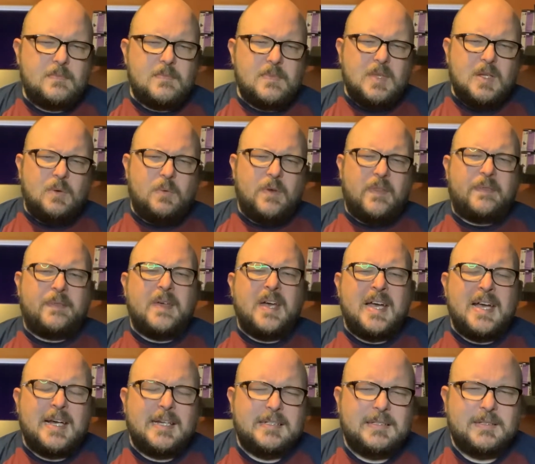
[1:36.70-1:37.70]
with
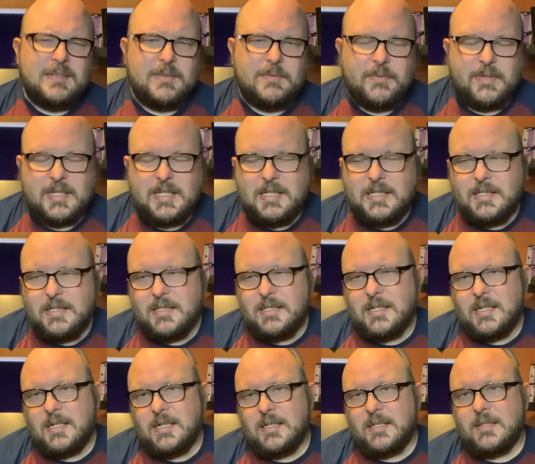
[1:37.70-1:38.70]
that, within
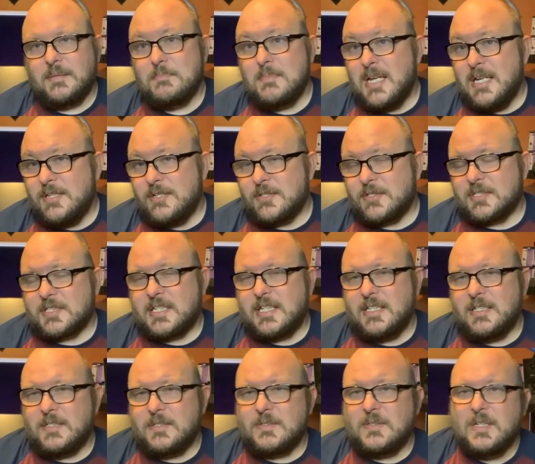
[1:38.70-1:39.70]
the major
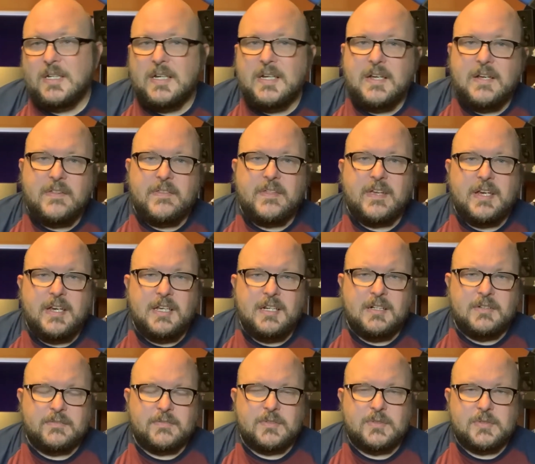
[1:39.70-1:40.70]
scale, the
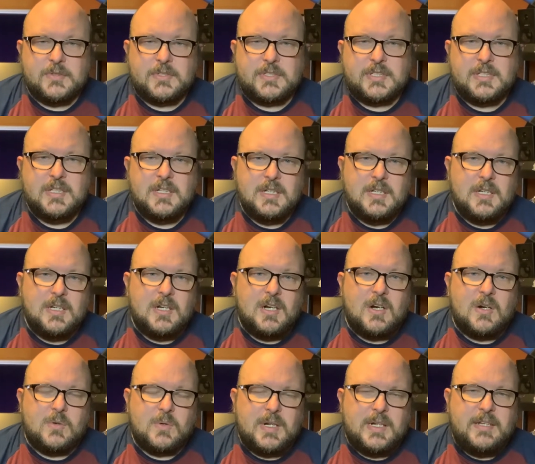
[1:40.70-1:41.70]
intervals
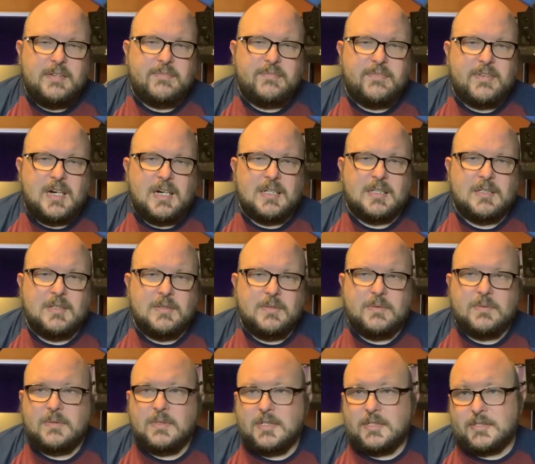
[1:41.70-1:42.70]
already
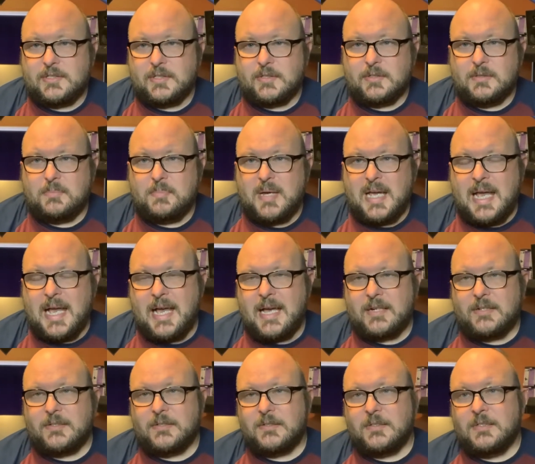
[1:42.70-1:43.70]
follow a certain
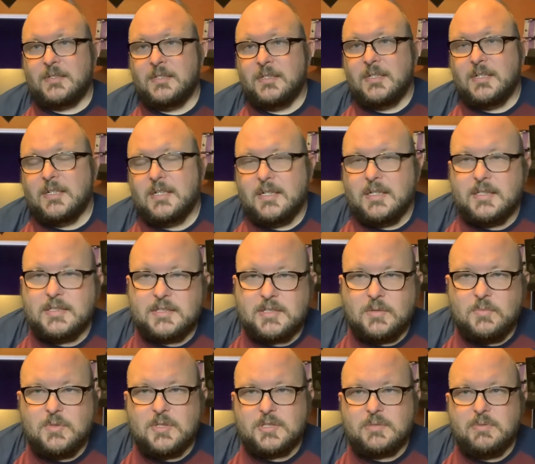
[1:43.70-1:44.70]
pattern. So
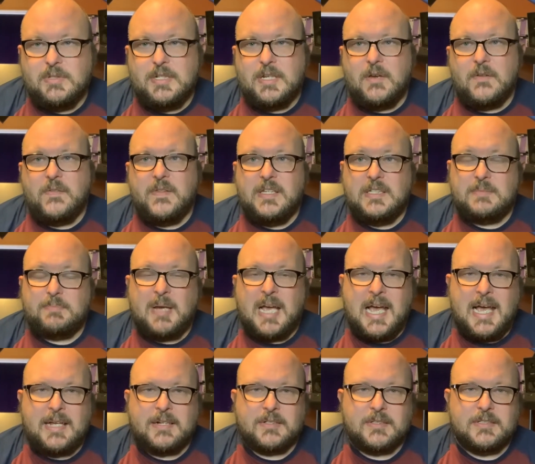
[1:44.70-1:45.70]
once we know these
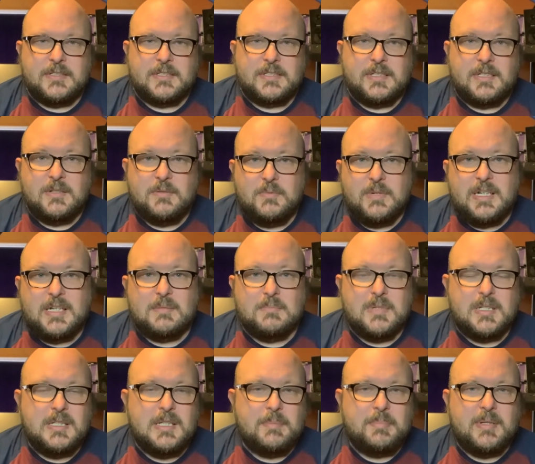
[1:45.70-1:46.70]
patterns, we can
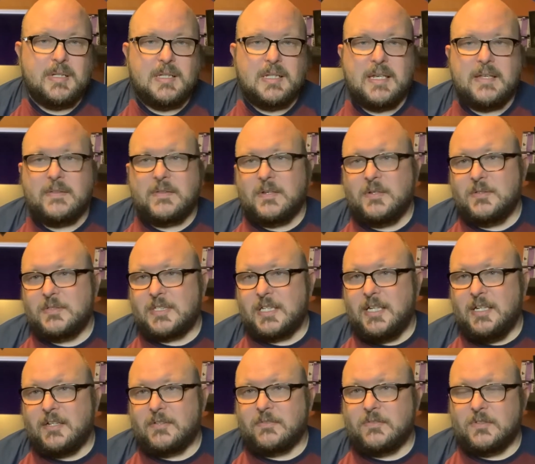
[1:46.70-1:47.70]
manipulate those
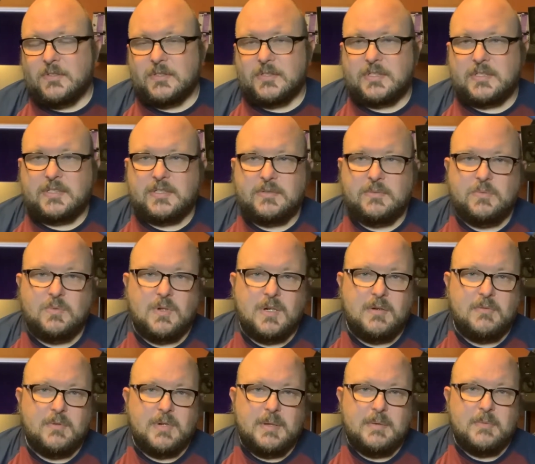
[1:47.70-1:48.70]
intervals to what
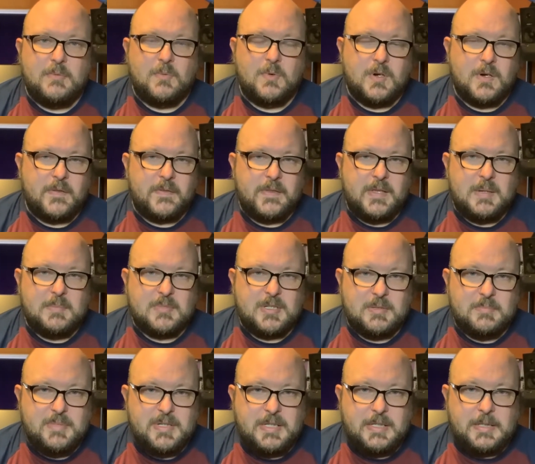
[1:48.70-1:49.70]
we want them to
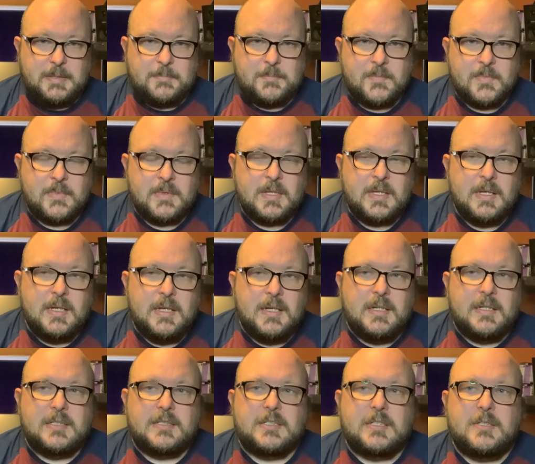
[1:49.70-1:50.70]
be.
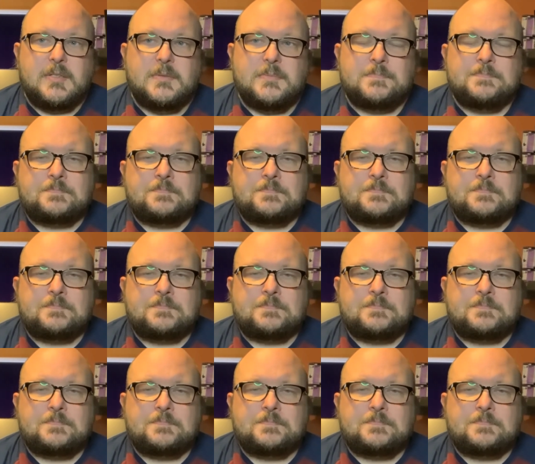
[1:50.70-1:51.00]
So